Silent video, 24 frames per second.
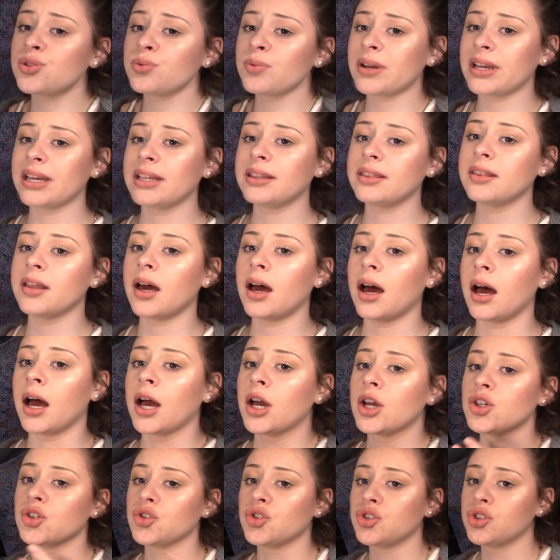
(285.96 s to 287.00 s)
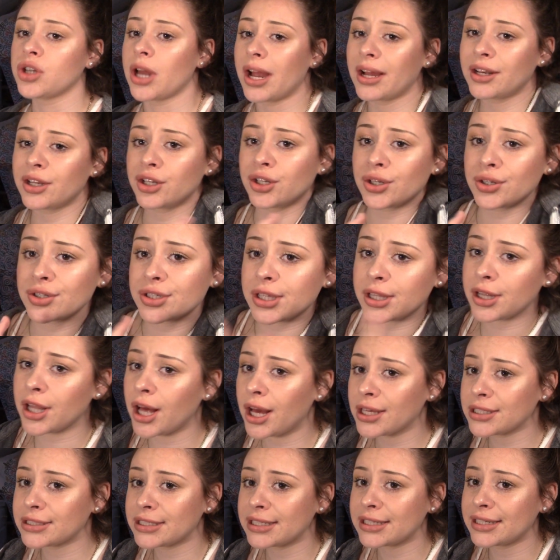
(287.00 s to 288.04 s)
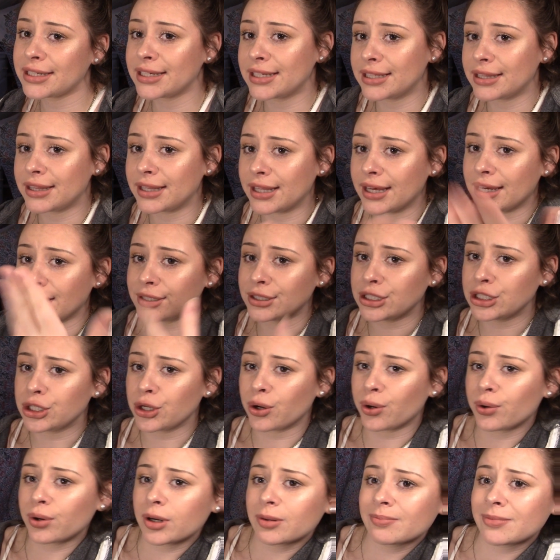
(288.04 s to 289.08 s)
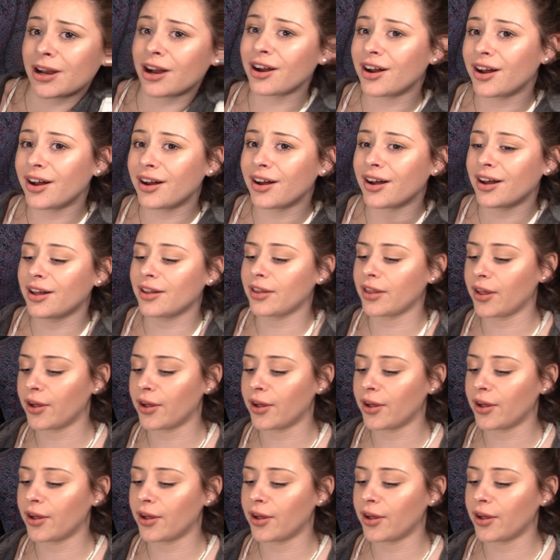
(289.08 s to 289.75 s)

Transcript: you in the janitor's closet in the dorm hall.